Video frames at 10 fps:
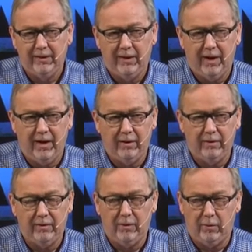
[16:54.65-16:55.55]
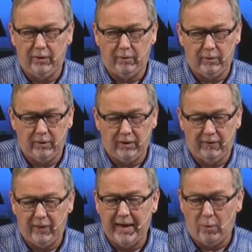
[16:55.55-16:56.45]
Uh, the, the,
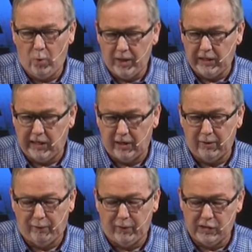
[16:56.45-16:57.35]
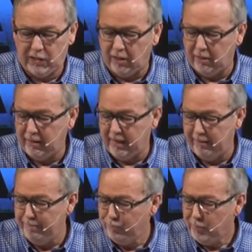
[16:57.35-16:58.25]
the, that one year, the first year, uh,